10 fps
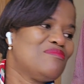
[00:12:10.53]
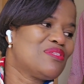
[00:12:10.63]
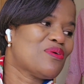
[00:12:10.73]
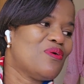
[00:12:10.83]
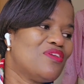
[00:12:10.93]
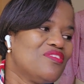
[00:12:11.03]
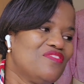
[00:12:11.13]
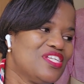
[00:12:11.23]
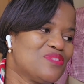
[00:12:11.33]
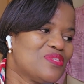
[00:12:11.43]
still on the
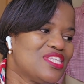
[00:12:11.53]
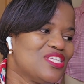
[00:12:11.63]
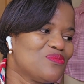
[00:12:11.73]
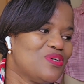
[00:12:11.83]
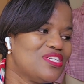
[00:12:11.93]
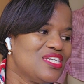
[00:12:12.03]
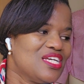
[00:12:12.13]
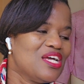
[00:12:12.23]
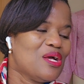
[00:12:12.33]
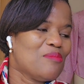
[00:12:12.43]
fence with this one.
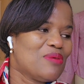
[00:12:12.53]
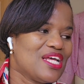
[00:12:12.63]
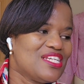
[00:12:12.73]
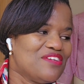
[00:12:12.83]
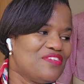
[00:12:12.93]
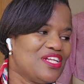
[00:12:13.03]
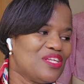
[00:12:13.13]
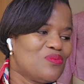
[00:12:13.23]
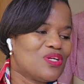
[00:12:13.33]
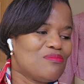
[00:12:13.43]
But I
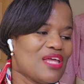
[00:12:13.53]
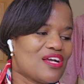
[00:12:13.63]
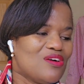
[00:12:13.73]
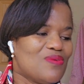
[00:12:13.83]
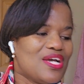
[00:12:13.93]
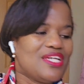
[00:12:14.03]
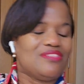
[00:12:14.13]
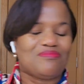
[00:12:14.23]
definitely want a black and white.